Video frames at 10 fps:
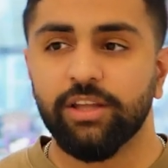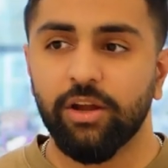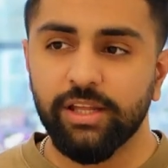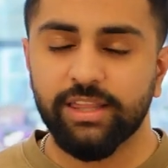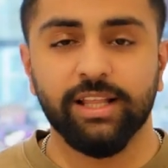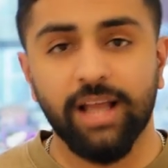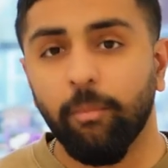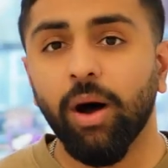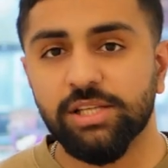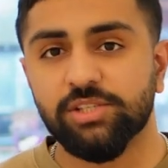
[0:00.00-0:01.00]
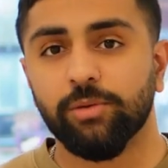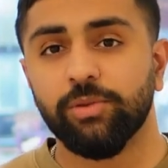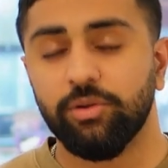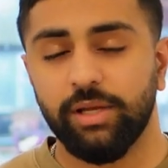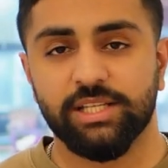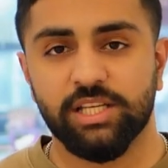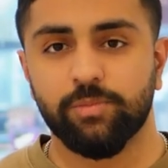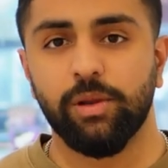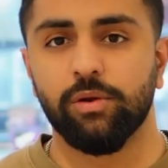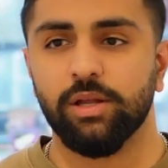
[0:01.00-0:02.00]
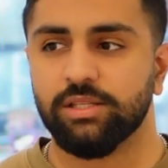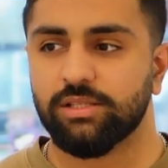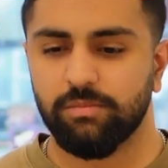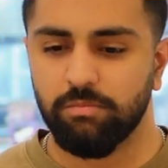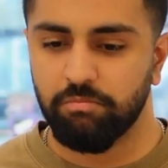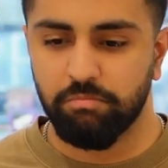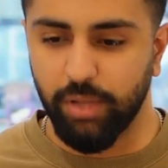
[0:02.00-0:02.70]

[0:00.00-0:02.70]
The only thing that might stop you is experience.